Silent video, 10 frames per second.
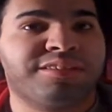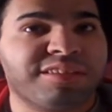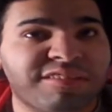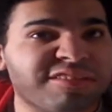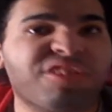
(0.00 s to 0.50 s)

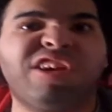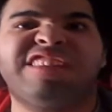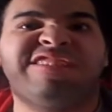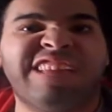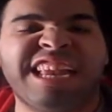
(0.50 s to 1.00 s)
this is going
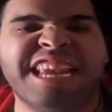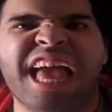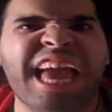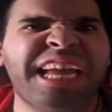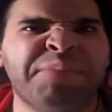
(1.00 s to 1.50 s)
to send
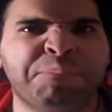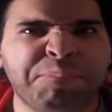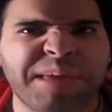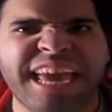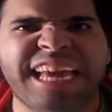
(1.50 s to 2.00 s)
a
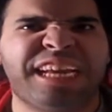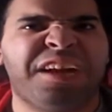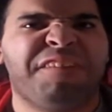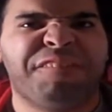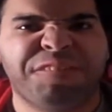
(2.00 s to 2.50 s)
big
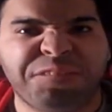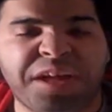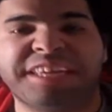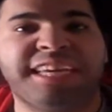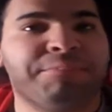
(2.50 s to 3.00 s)

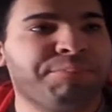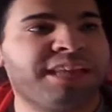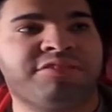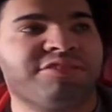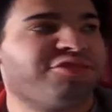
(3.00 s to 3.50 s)
fucking
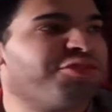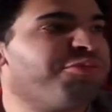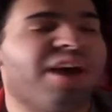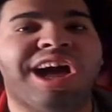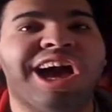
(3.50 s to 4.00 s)
message
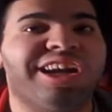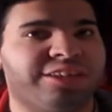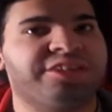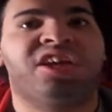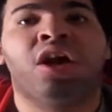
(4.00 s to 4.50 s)
to
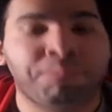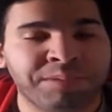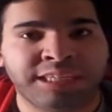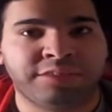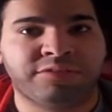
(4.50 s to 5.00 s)
other
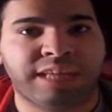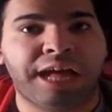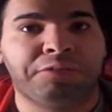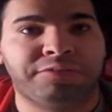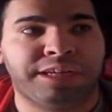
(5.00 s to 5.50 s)
companies
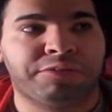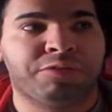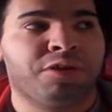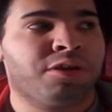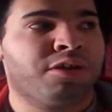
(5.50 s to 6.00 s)
out there.
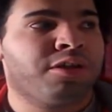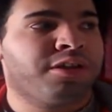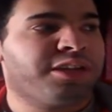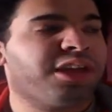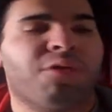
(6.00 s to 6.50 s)

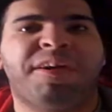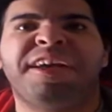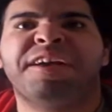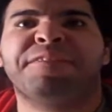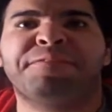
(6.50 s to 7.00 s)
You know,
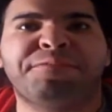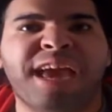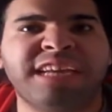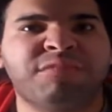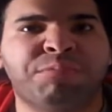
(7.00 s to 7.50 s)

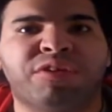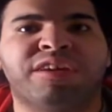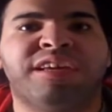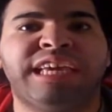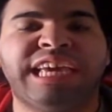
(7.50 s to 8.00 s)

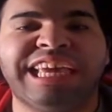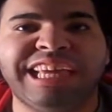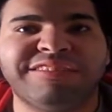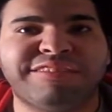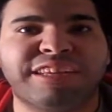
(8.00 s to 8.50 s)
Facebook,
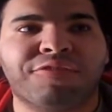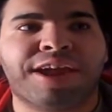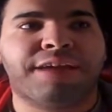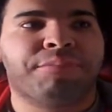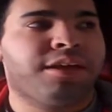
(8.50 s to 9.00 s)

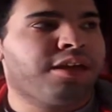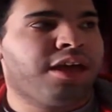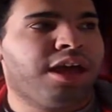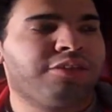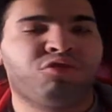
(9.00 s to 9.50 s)
Instagram,
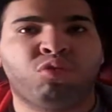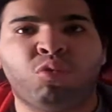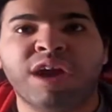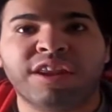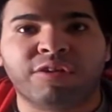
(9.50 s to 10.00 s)

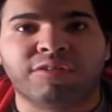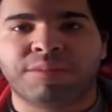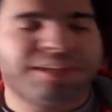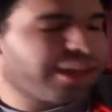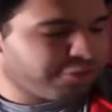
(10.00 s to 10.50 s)
Twitter,
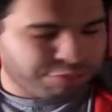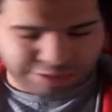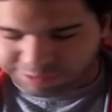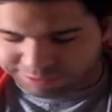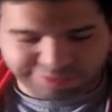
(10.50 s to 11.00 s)
I mean not
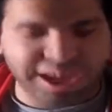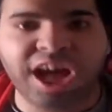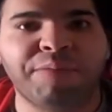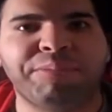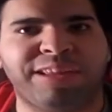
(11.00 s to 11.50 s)
Twitter,
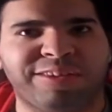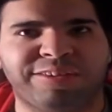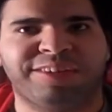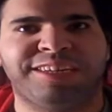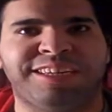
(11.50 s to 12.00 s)

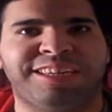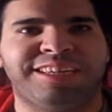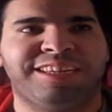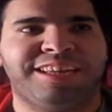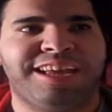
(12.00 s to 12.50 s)
Tumblr,
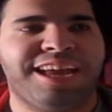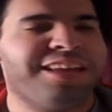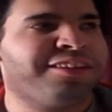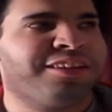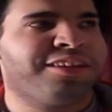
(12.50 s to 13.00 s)

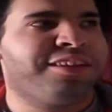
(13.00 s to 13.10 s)
and